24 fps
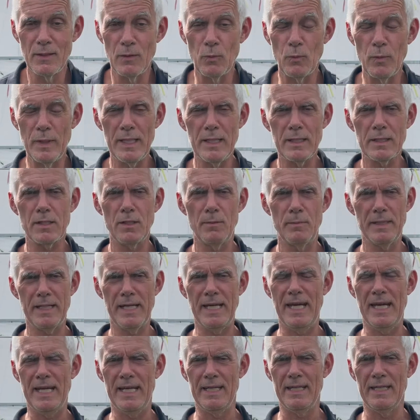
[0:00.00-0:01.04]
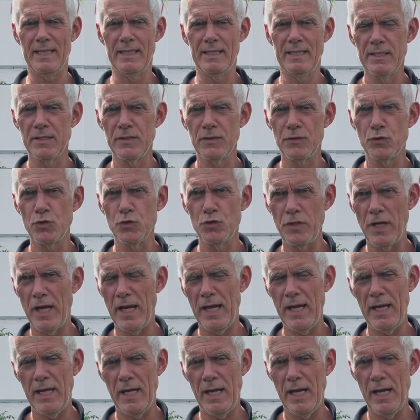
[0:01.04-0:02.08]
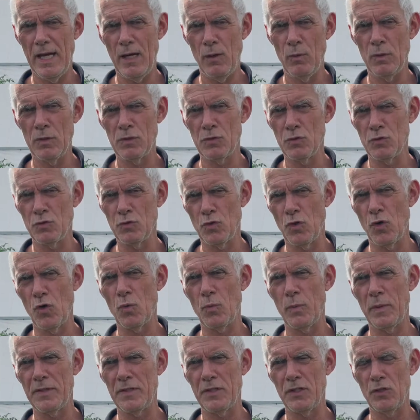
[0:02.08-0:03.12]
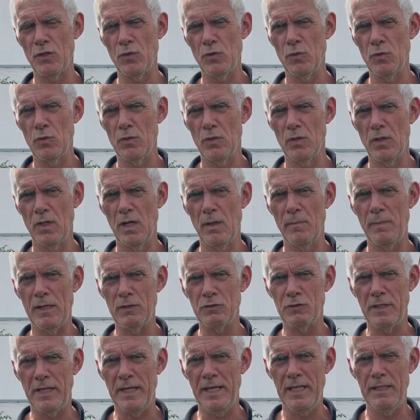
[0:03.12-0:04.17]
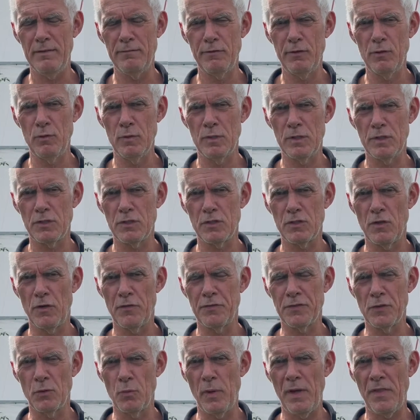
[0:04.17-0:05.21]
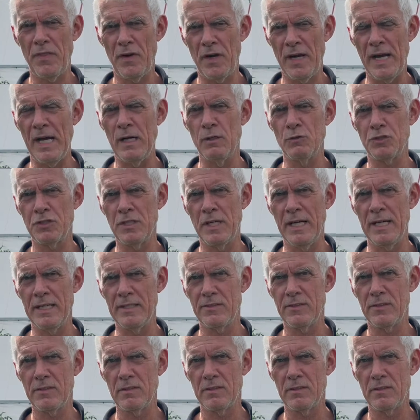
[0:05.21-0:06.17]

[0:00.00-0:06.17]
Welcome again. Today I want to talk with you about the influence of the weather outside.